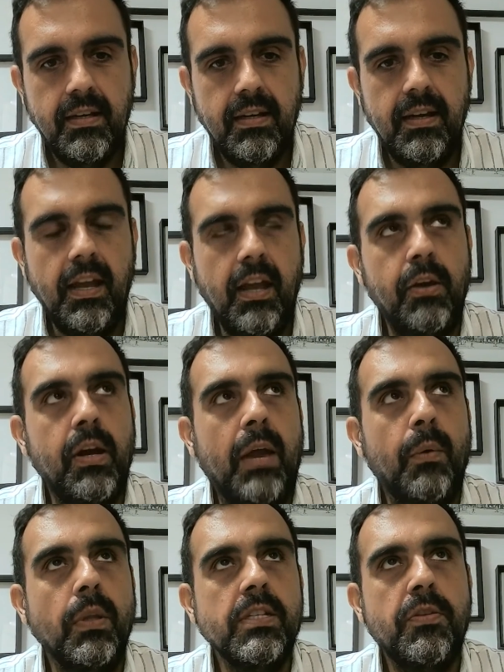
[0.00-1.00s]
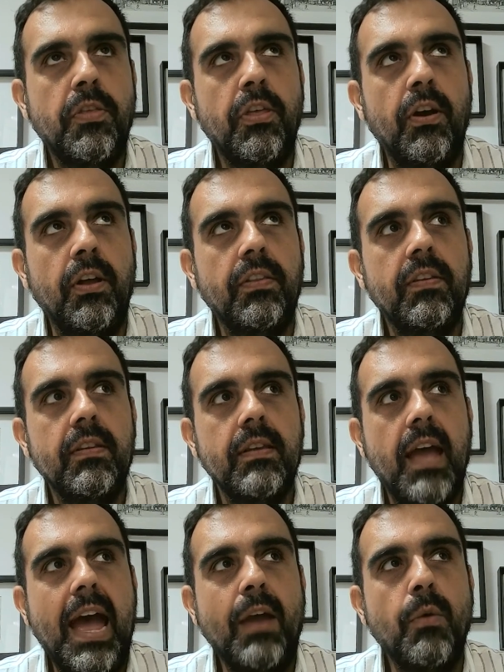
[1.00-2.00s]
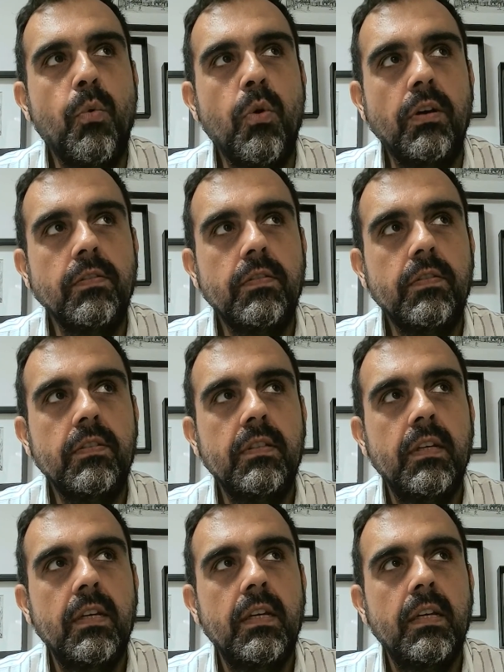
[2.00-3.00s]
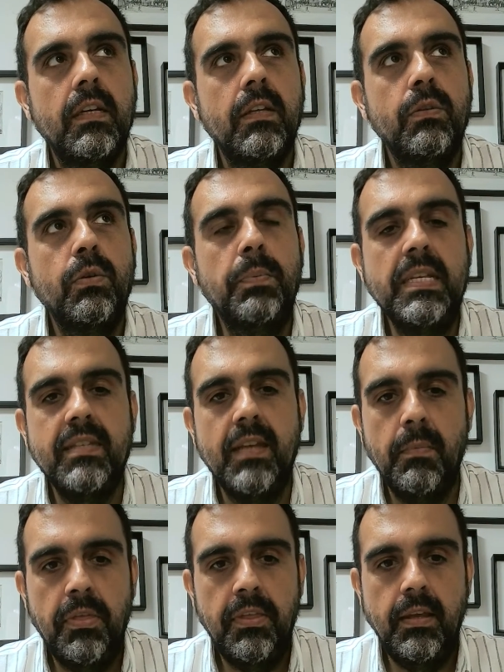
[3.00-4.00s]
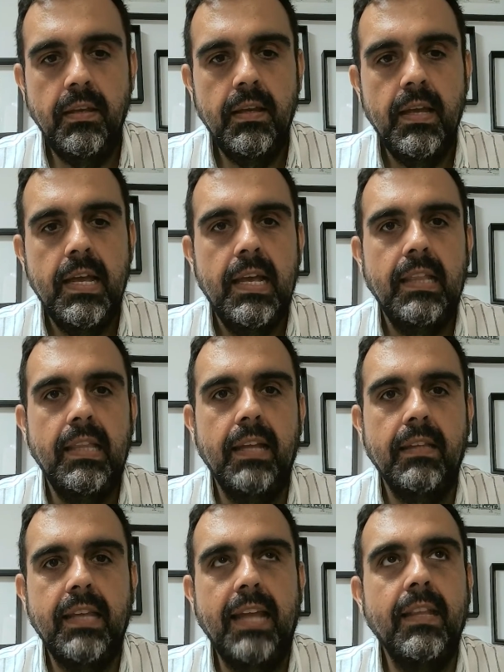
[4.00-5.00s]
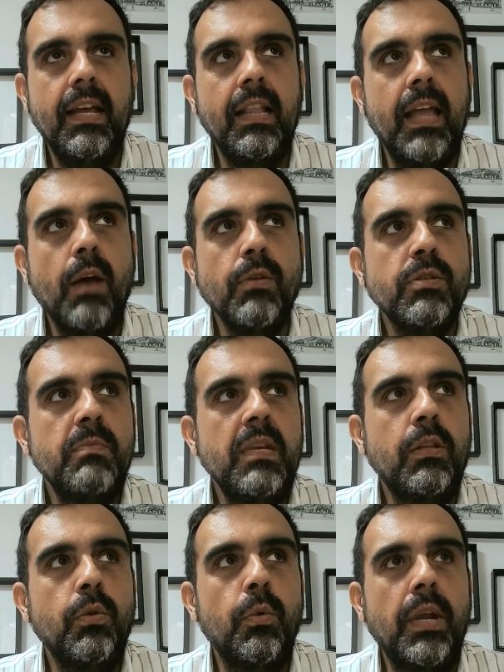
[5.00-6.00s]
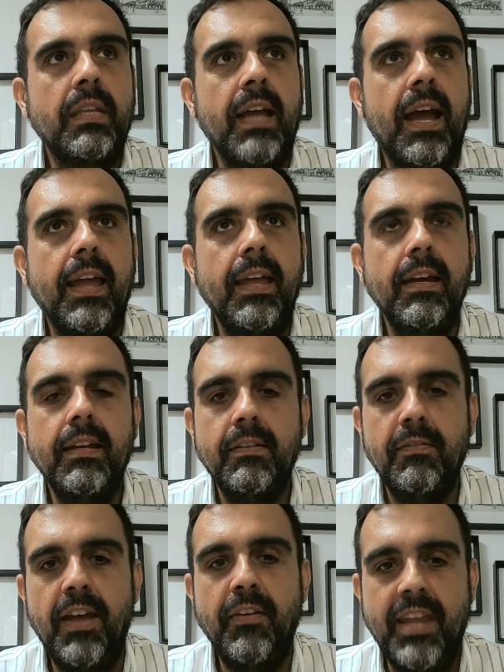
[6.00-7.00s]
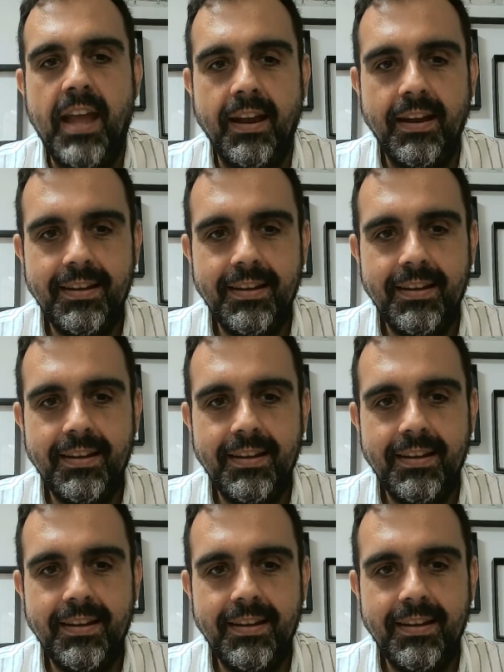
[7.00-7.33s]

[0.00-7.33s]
I, I always thought I want to be something that can allows me to retire very young.